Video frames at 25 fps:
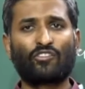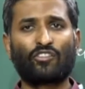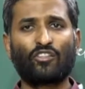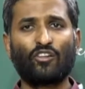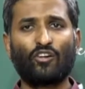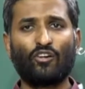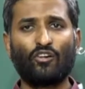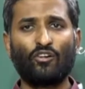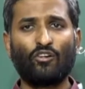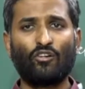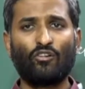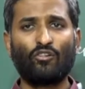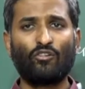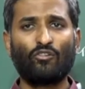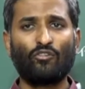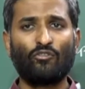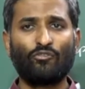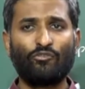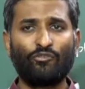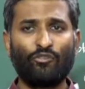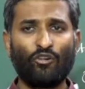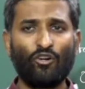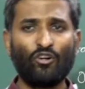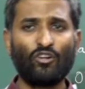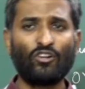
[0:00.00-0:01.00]
So
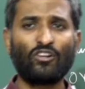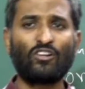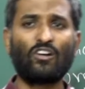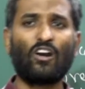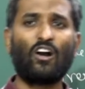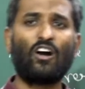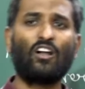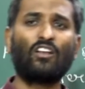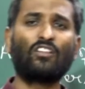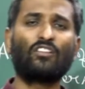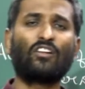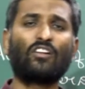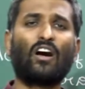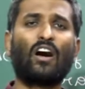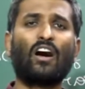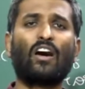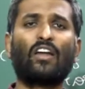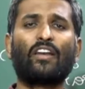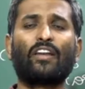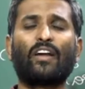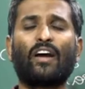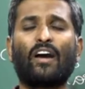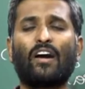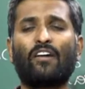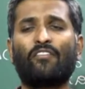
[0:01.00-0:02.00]
phone calls
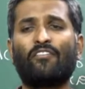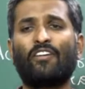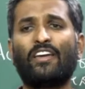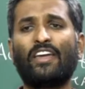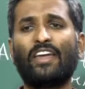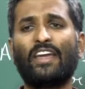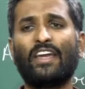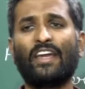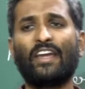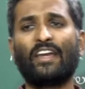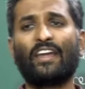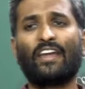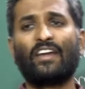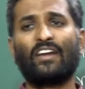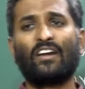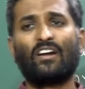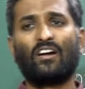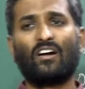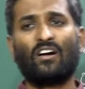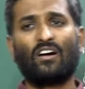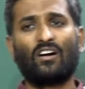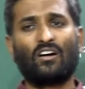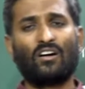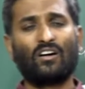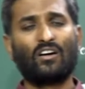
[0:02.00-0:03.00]
are a way
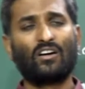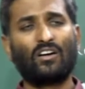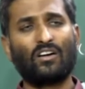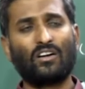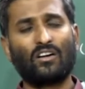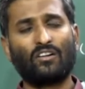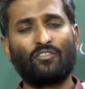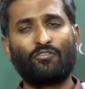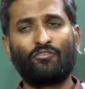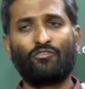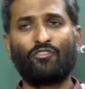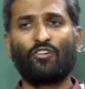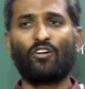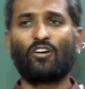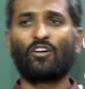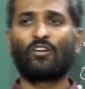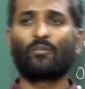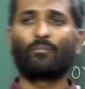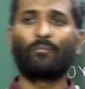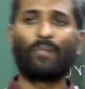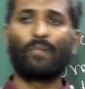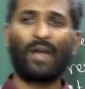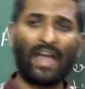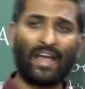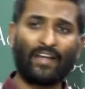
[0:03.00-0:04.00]

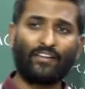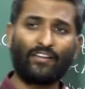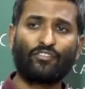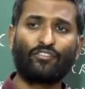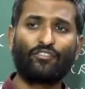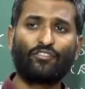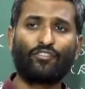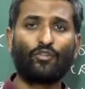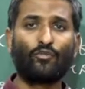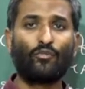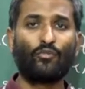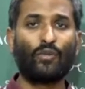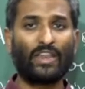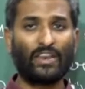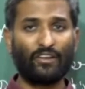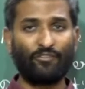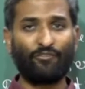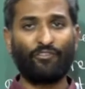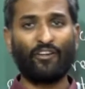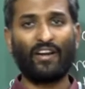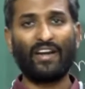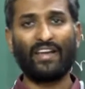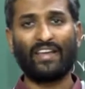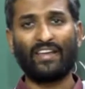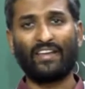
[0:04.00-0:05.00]
for banks to
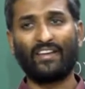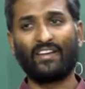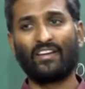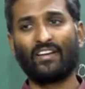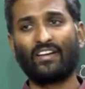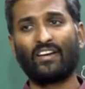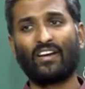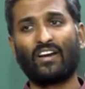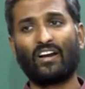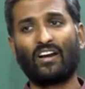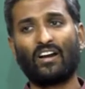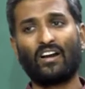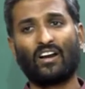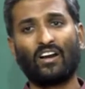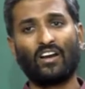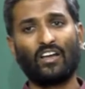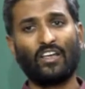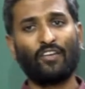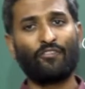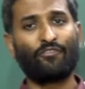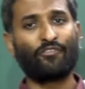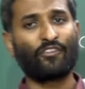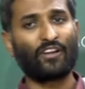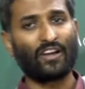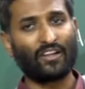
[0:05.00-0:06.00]
verify
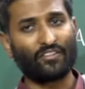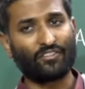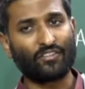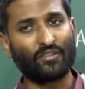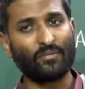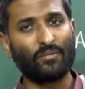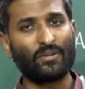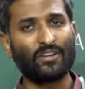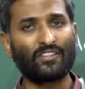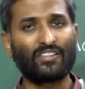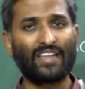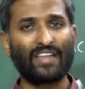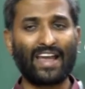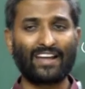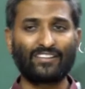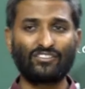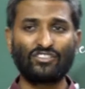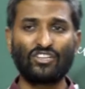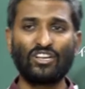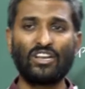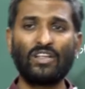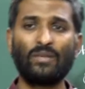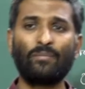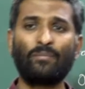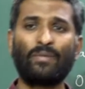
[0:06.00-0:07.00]
if customers
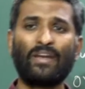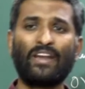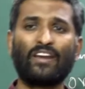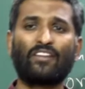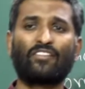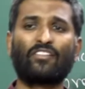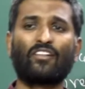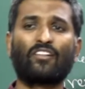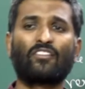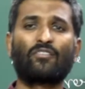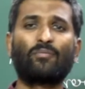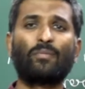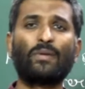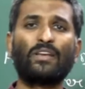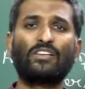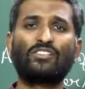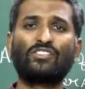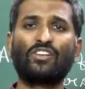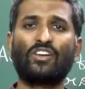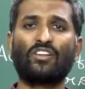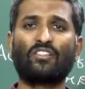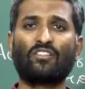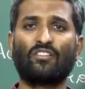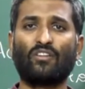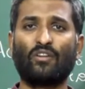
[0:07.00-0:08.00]
actually made
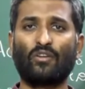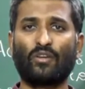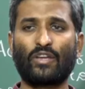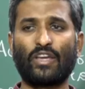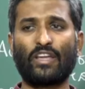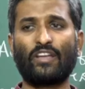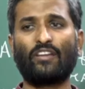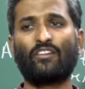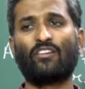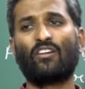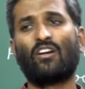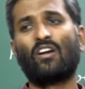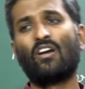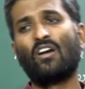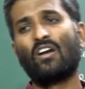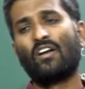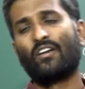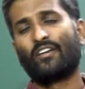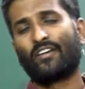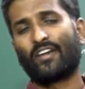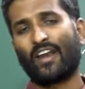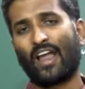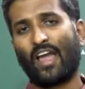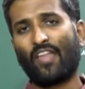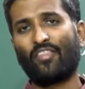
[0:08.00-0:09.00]
suspicious looking
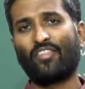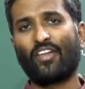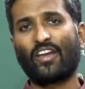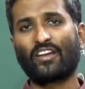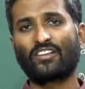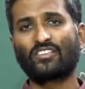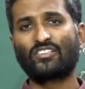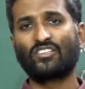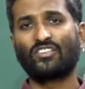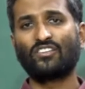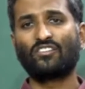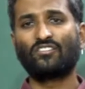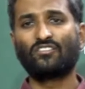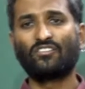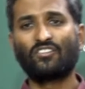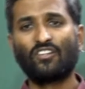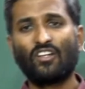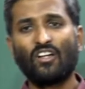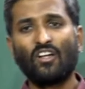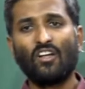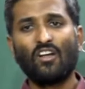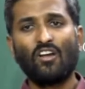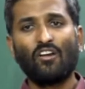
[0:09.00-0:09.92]
transactions.